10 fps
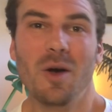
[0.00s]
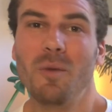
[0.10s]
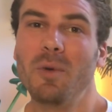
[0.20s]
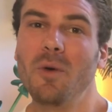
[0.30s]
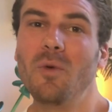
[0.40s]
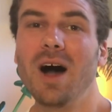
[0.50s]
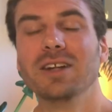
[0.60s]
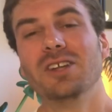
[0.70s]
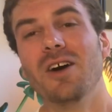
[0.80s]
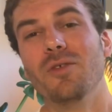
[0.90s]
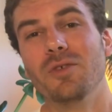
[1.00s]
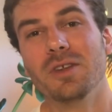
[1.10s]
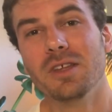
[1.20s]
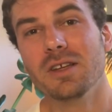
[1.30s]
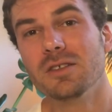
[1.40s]
But watch out for
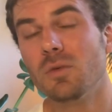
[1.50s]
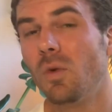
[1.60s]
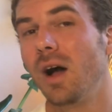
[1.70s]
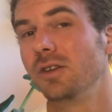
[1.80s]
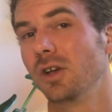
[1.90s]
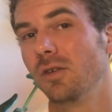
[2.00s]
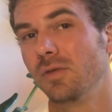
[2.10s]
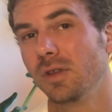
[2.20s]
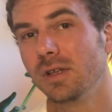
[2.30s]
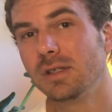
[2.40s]
these, watch out for this